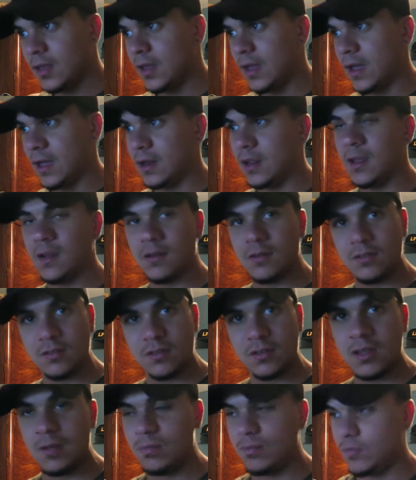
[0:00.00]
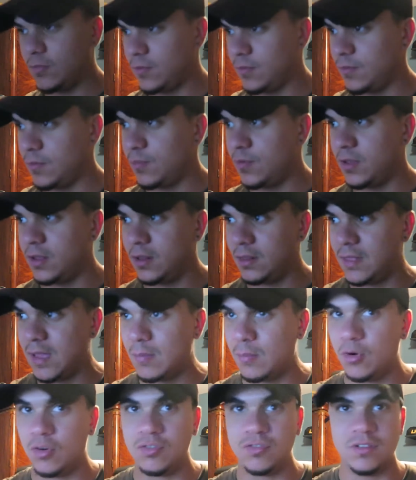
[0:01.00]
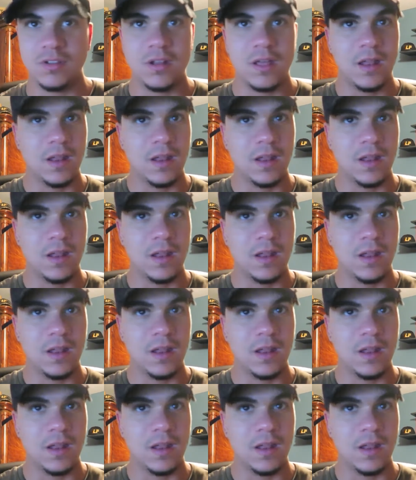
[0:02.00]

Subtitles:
and then just keep repeating that motion.